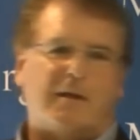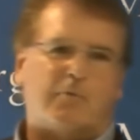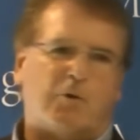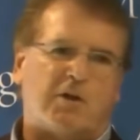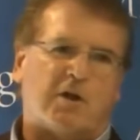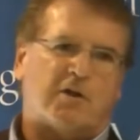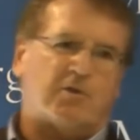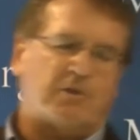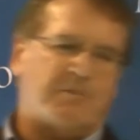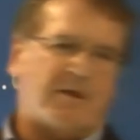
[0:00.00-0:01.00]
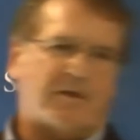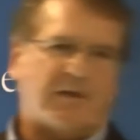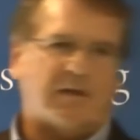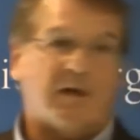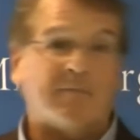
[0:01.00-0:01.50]
in one article in the American
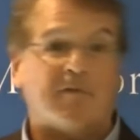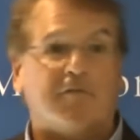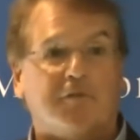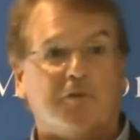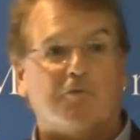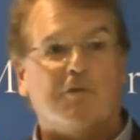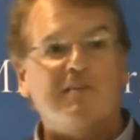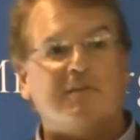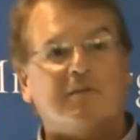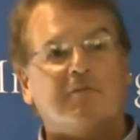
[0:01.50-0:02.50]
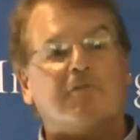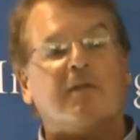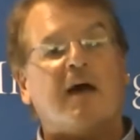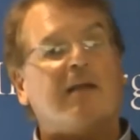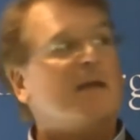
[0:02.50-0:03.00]
Economic Review, the reason for
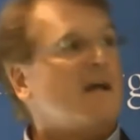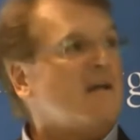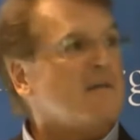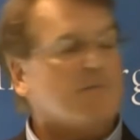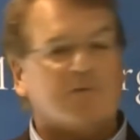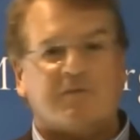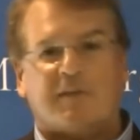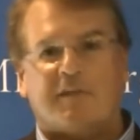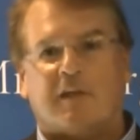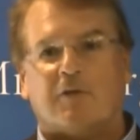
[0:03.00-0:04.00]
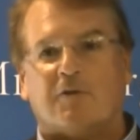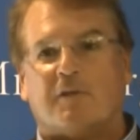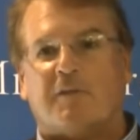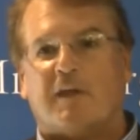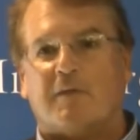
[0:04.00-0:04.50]
that was that they learned
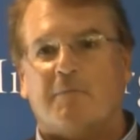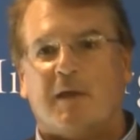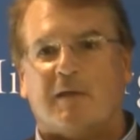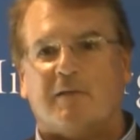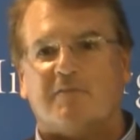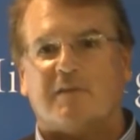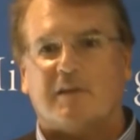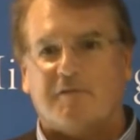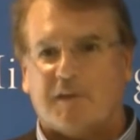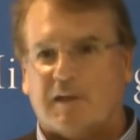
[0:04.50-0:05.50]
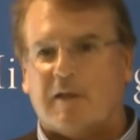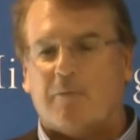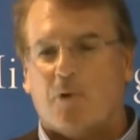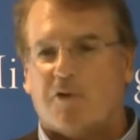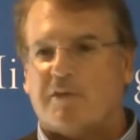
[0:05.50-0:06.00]
that they could make significantly
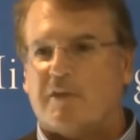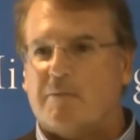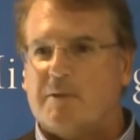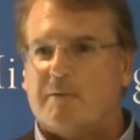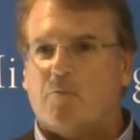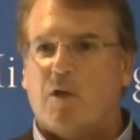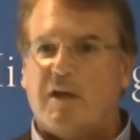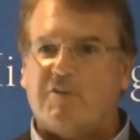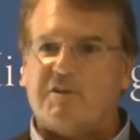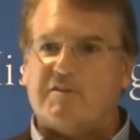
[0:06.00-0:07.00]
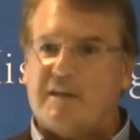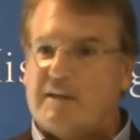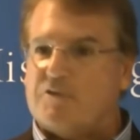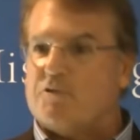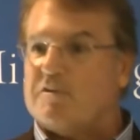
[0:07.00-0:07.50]
more than the minimum wage as
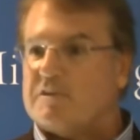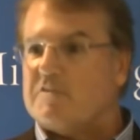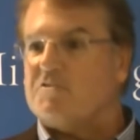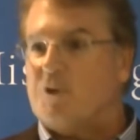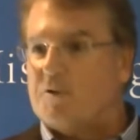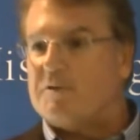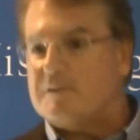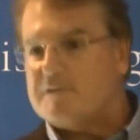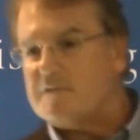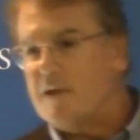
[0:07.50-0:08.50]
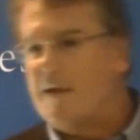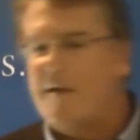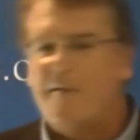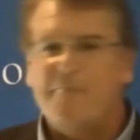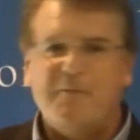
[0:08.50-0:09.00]
antitrust consultants.
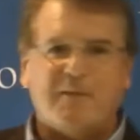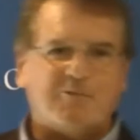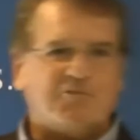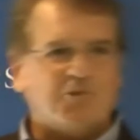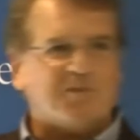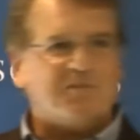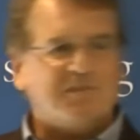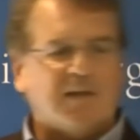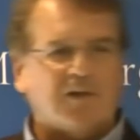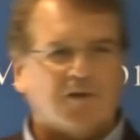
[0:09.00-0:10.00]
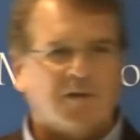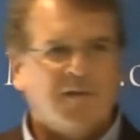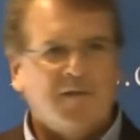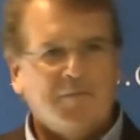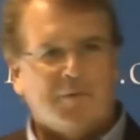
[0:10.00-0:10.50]
That was George Stigler.
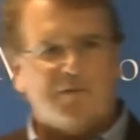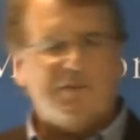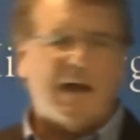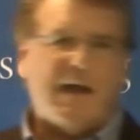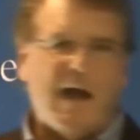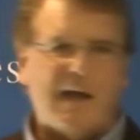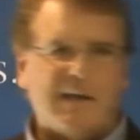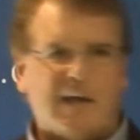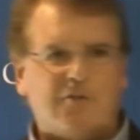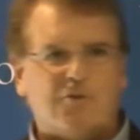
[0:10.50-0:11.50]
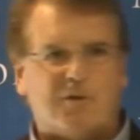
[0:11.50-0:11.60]
But Jack High and I